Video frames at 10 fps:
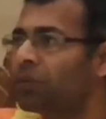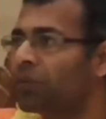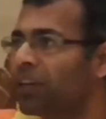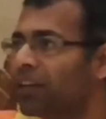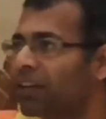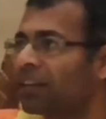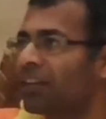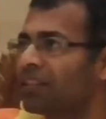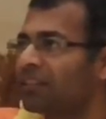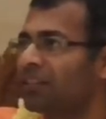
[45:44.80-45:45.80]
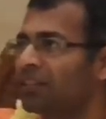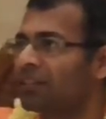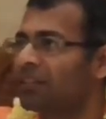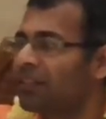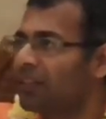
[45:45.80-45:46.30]
who can recognize
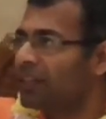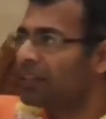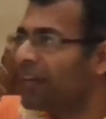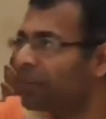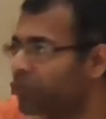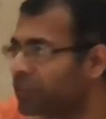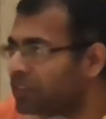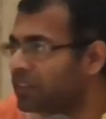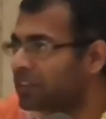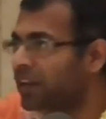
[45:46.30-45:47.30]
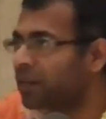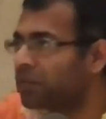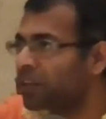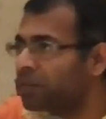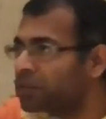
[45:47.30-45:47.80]
this, that person is
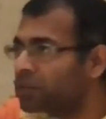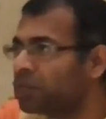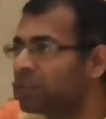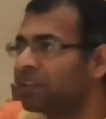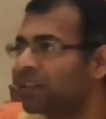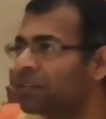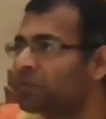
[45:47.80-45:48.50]
helping me so much